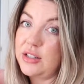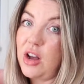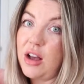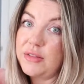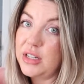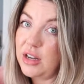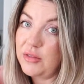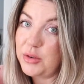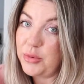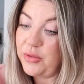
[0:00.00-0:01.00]
soft and
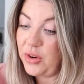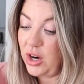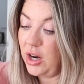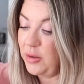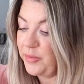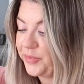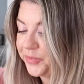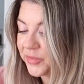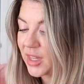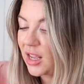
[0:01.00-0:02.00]
comfortable for her.
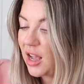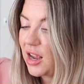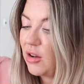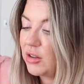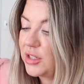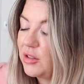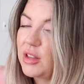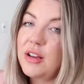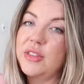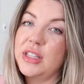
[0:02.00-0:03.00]
I also
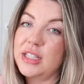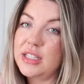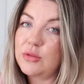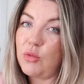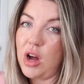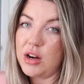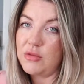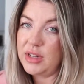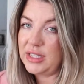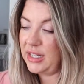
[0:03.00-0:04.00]
love that this is
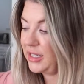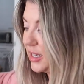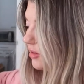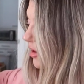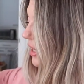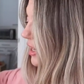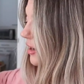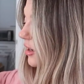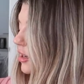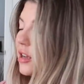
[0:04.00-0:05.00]
water resistant right
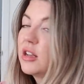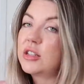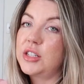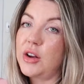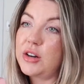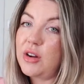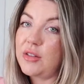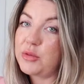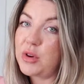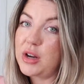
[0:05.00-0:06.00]
here, so I don't
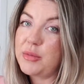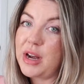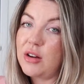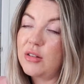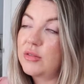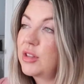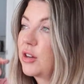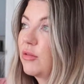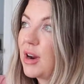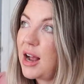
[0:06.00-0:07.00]
have to worry about
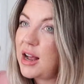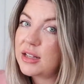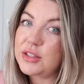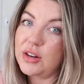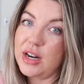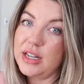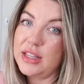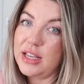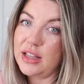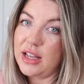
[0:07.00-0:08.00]
the grass or
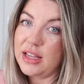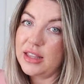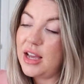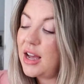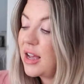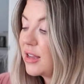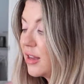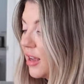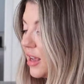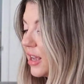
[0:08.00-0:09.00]
anything like
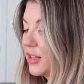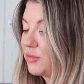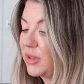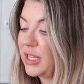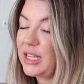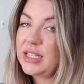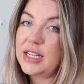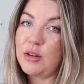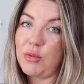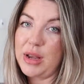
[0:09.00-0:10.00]
that. It's really
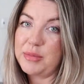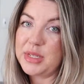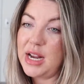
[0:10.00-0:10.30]
easy to wipe